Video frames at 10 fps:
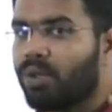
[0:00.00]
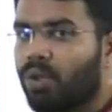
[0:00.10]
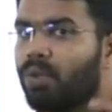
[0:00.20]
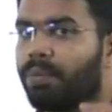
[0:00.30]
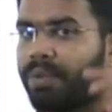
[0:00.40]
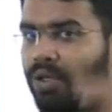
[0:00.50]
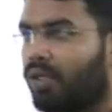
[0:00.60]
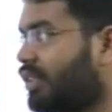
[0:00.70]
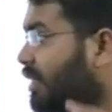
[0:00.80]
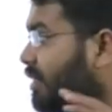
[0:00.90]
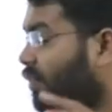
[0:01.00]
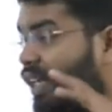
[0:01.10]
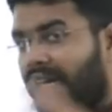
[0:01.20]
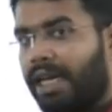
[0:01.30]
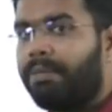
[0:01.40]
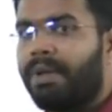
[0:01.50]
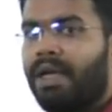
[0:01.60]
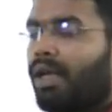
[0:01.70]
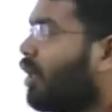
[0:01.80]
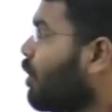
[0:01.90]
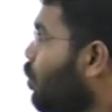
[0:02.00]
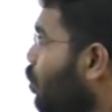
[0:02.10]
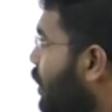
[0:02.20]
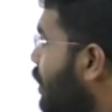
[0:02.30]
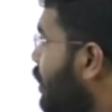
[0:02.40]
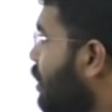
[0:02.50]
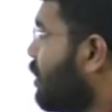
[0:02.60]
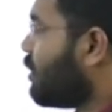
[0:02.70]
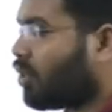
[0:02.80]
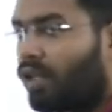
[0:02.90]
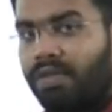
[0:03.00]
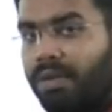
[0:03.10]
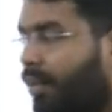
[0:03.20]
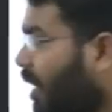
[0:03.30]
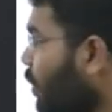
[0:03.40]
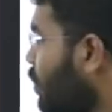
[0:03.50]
to know, because this will help you in solving many